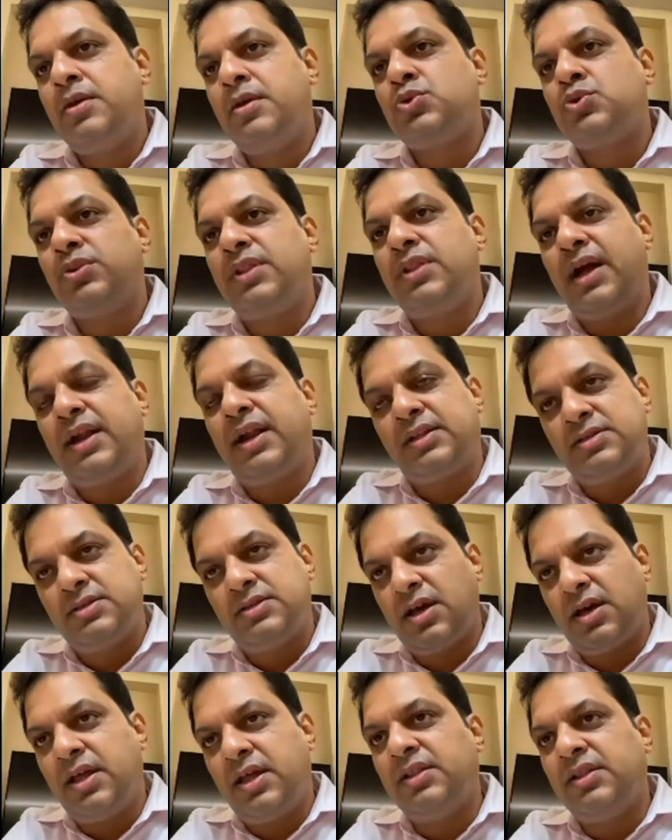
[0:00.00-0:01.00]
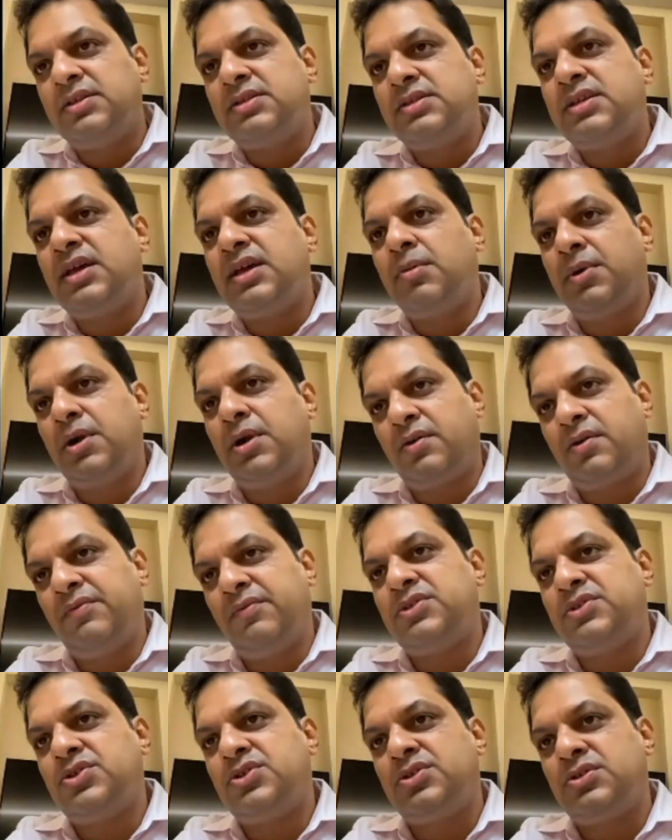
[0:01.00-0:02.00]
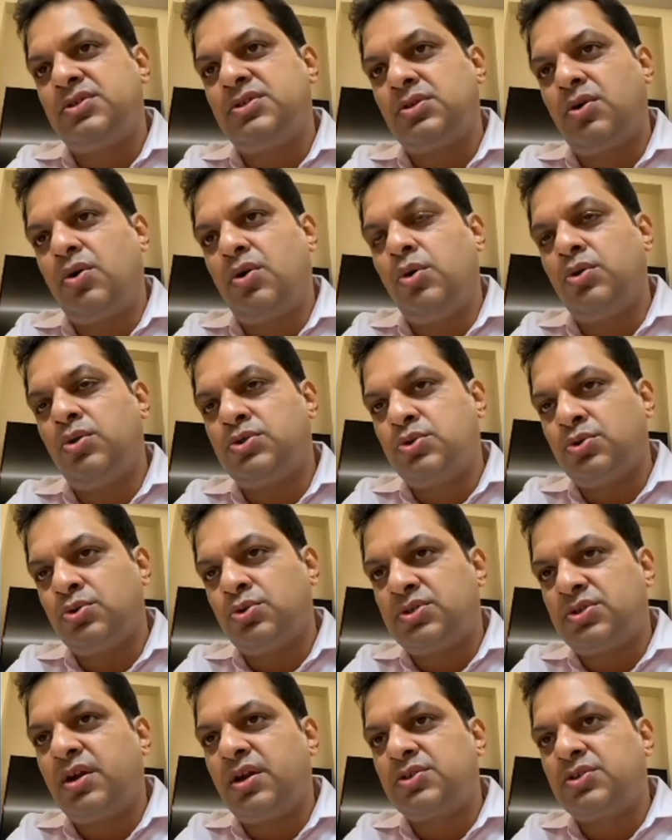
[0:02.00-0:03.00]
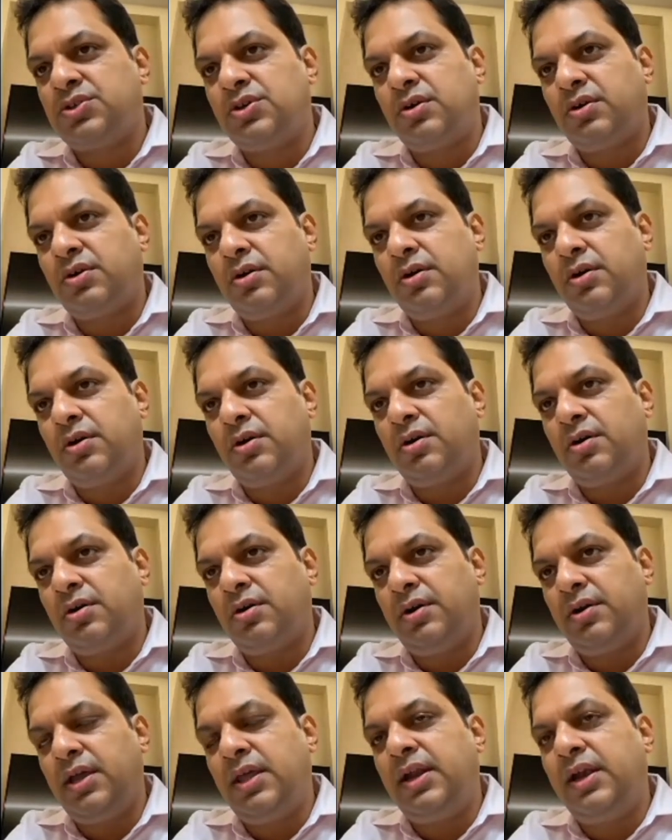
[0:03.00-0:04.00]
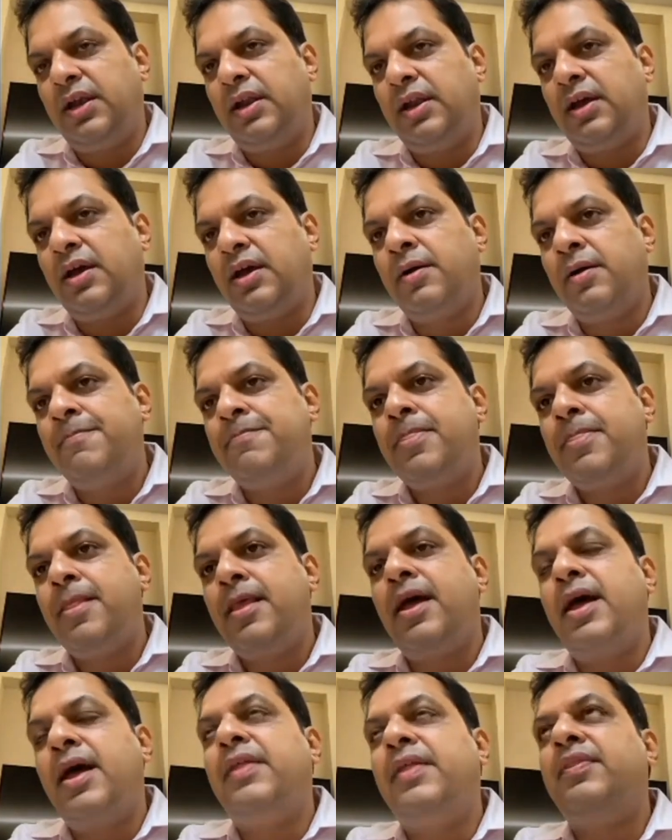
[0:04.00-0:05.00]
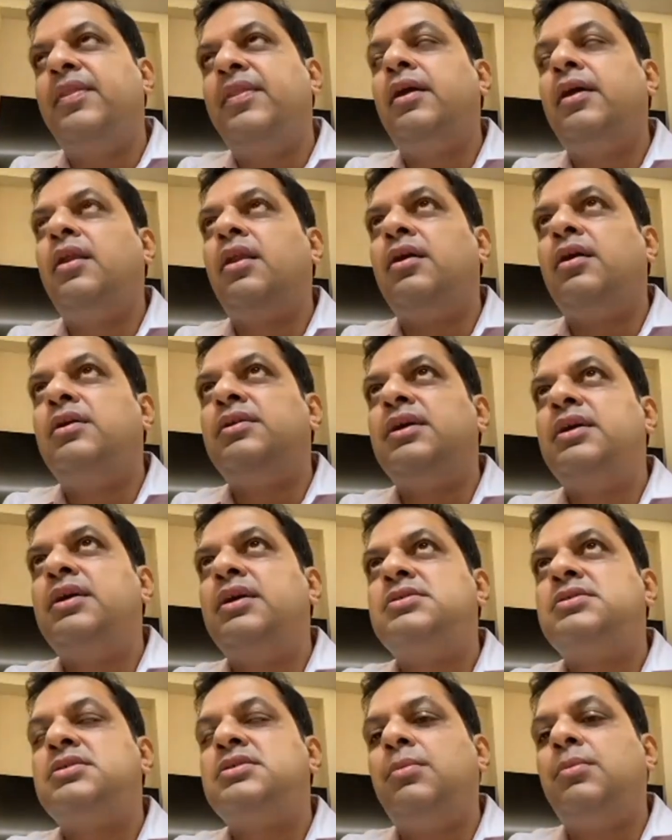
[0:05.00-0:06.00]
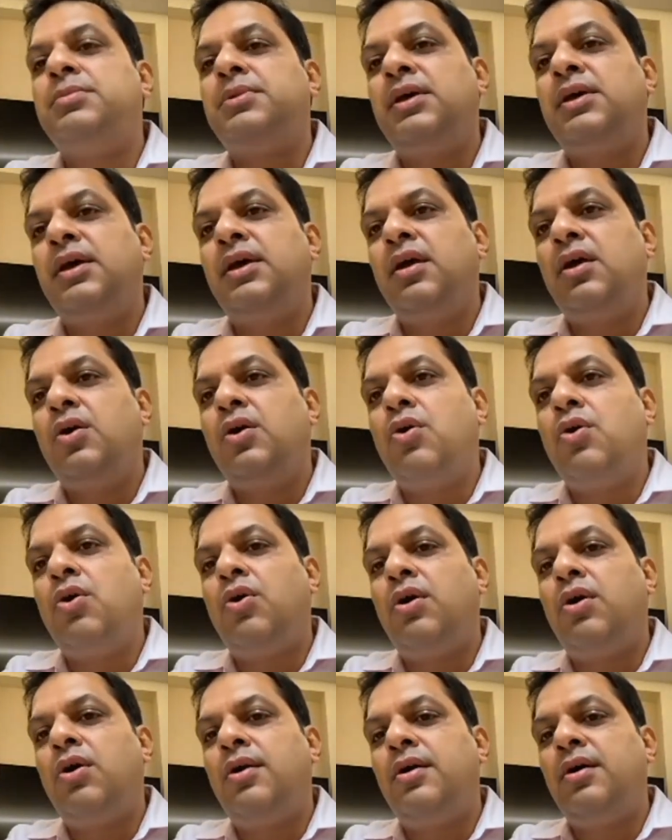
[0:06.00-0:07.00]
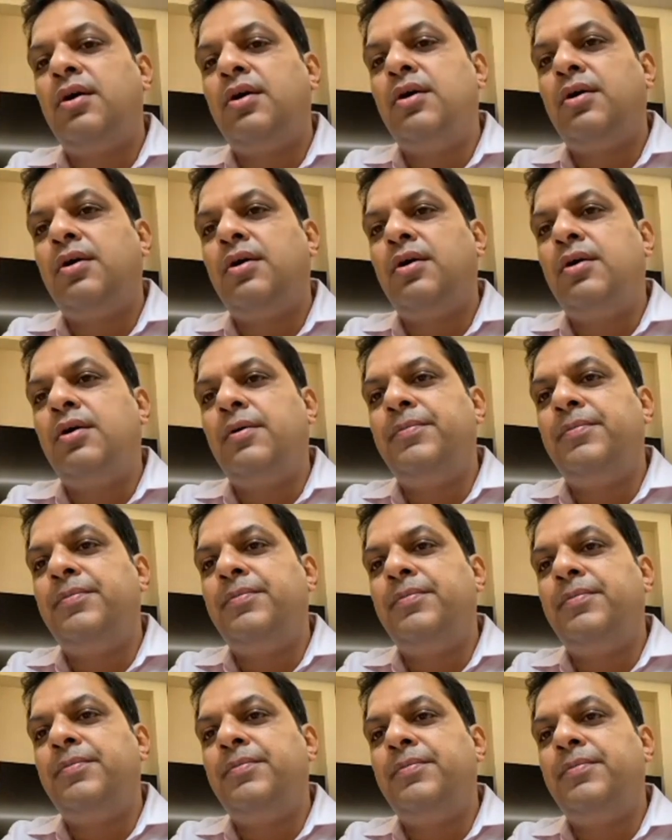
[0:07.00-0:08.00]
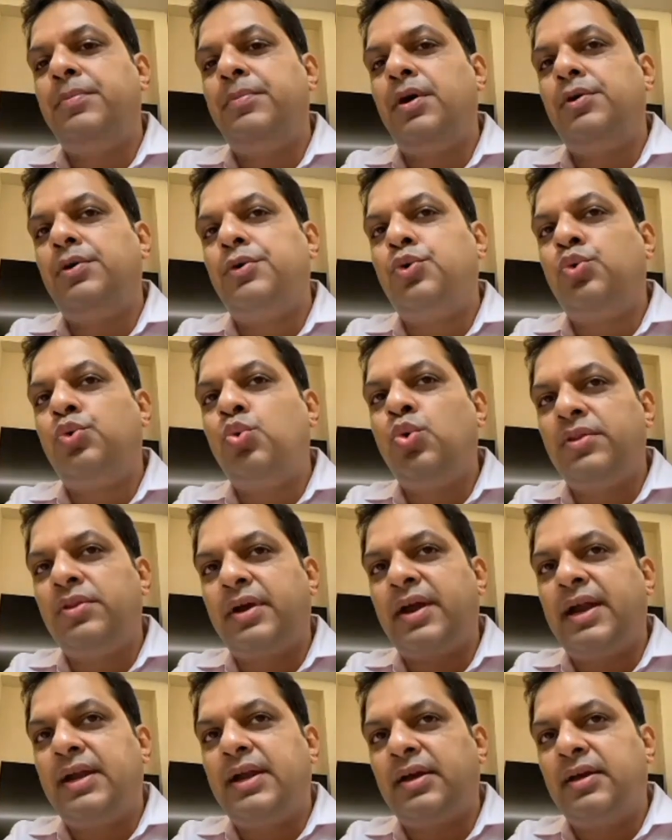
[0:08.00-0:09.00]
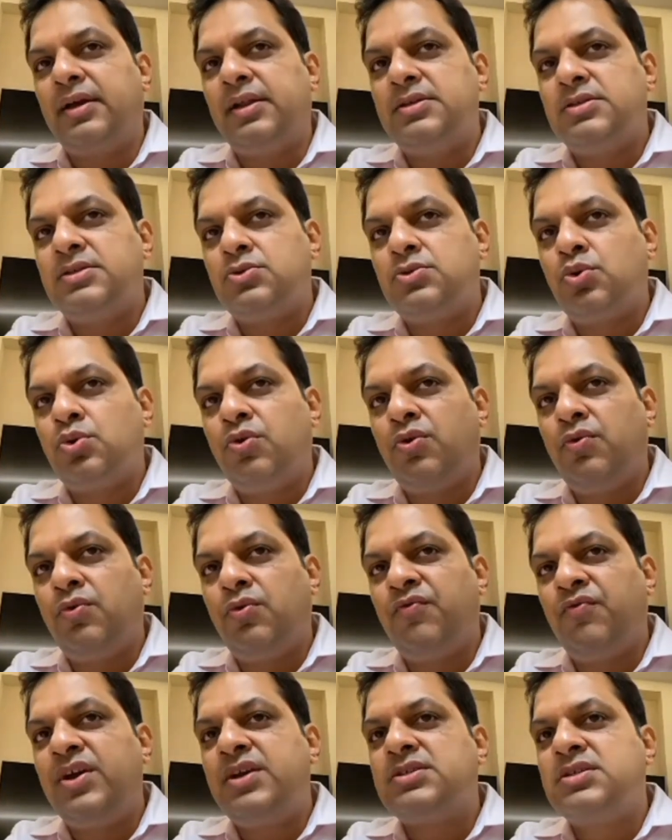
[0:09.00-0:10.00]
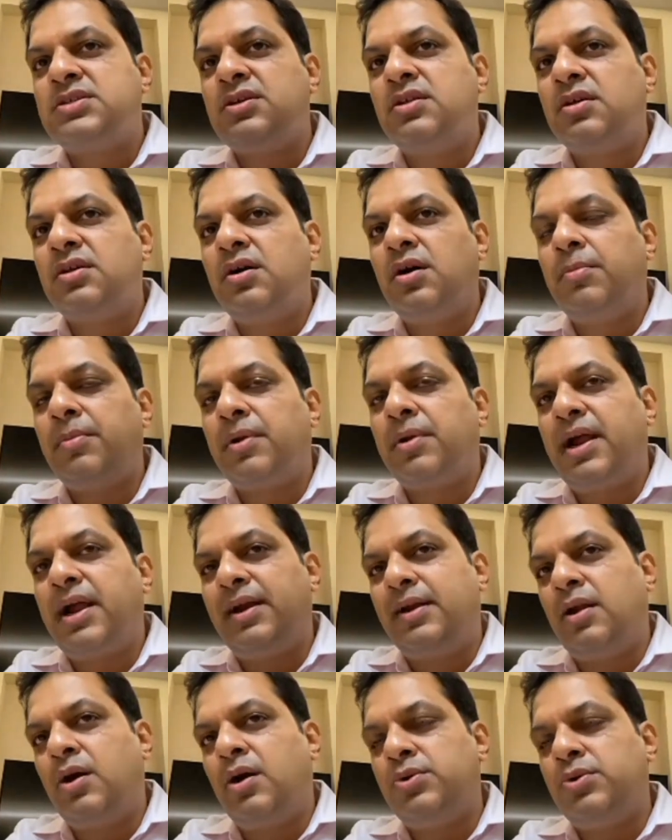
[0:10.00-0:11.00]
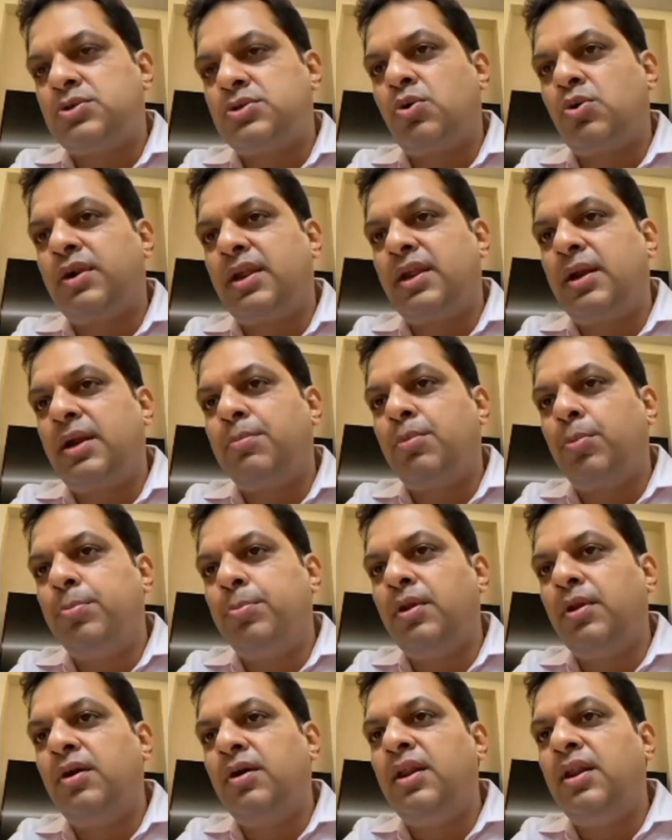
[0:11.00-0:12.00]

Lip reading: So that is another segment which is also structured in India. And then there is something called, there are two other categories. So fixed income right now is not that popular.